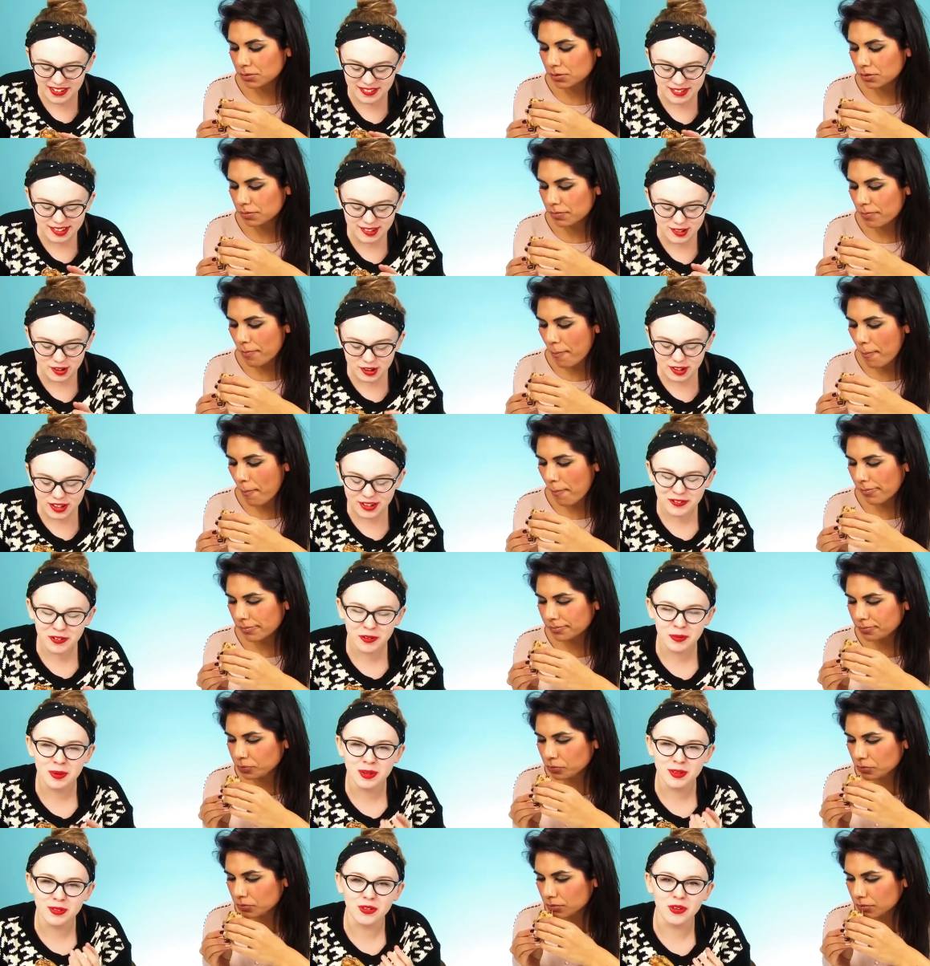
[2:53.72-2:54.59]
Speaker 1: I've literally
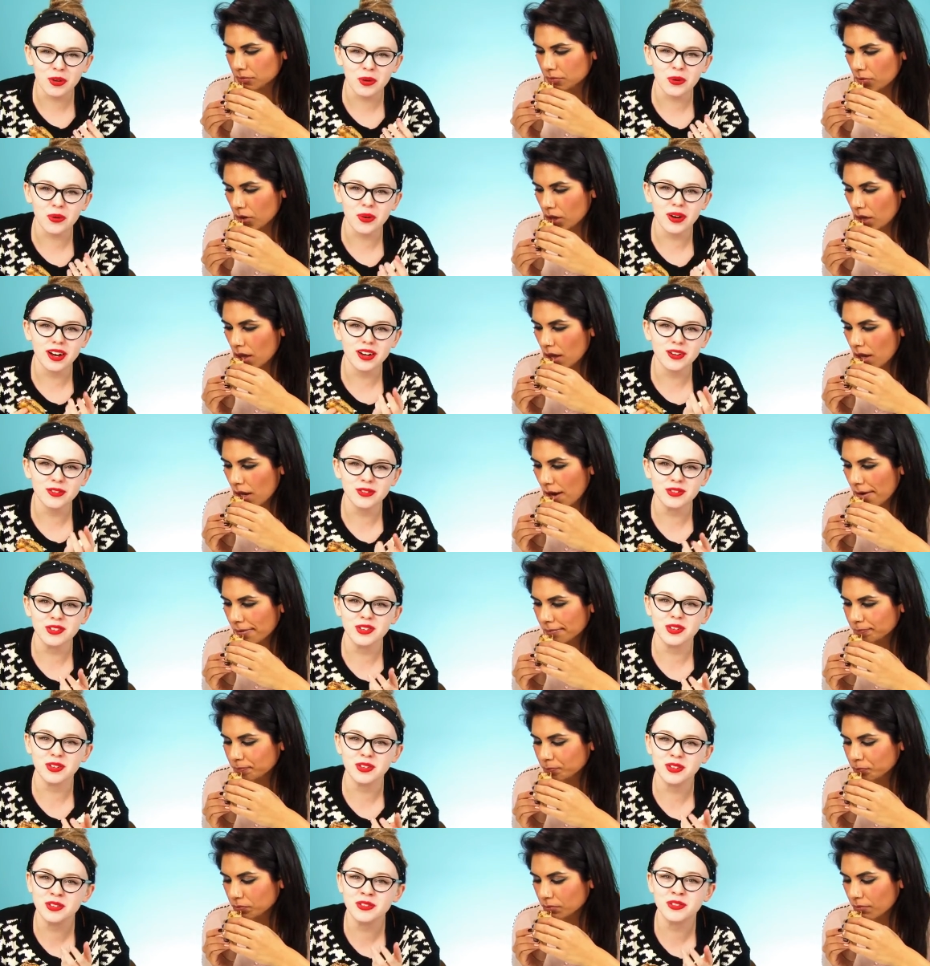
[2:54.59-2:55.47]
never been so
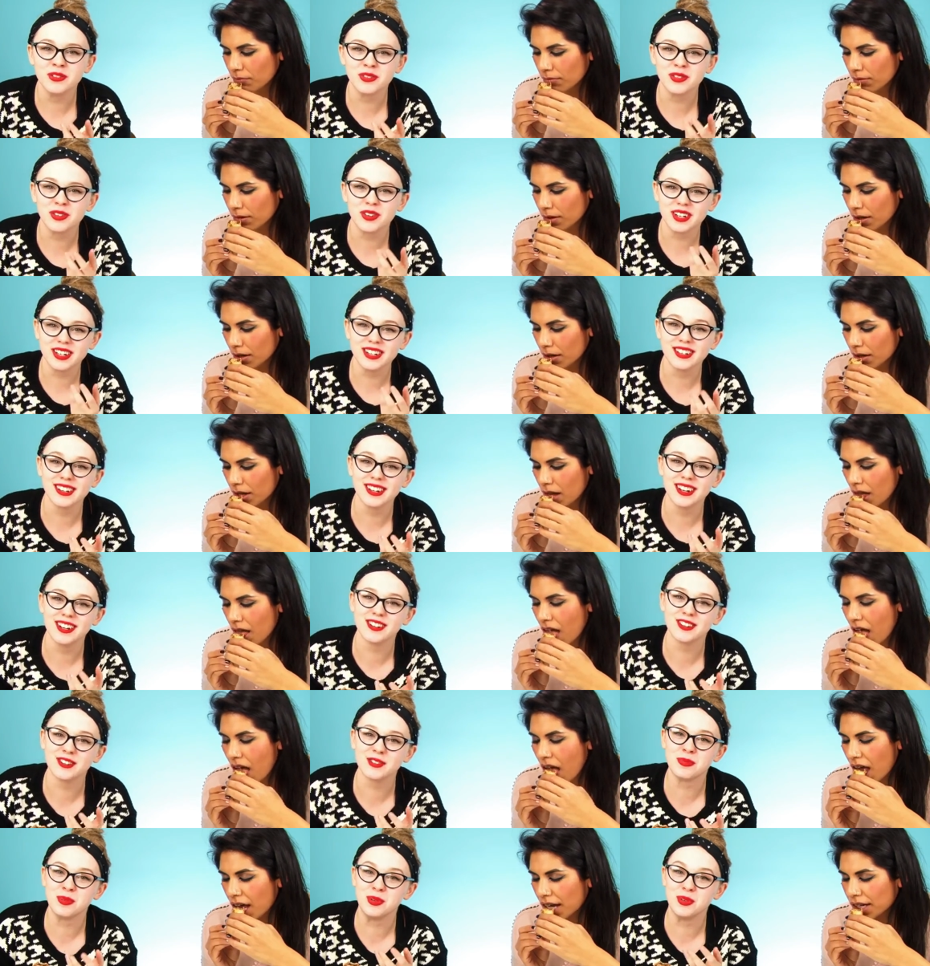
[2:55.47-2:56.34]
grateful for a
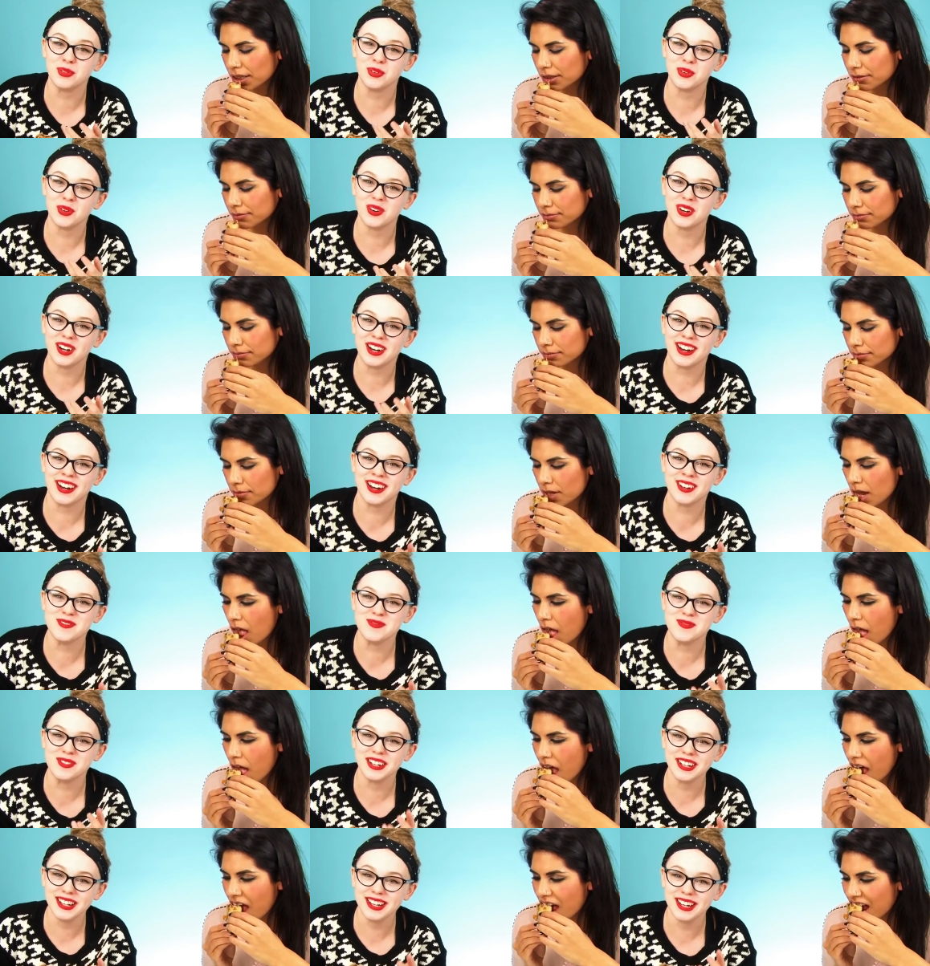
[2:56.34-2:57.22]
dish before
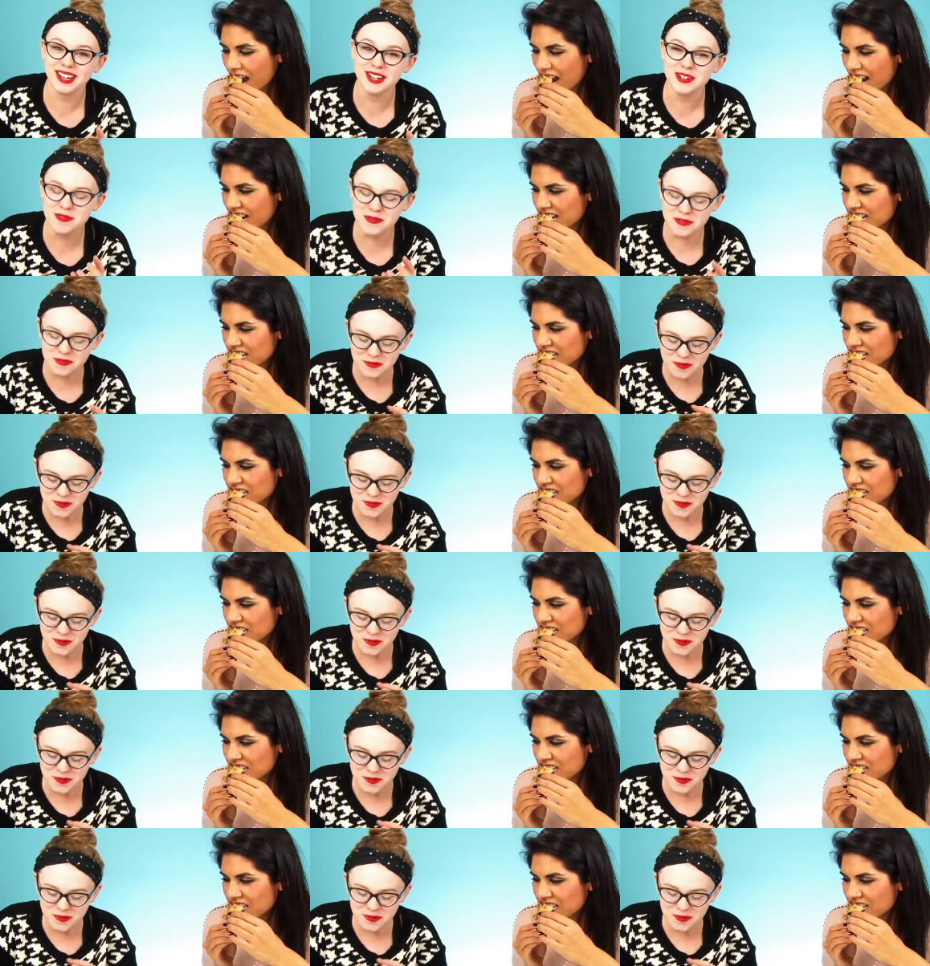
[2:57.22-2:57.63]
in my life.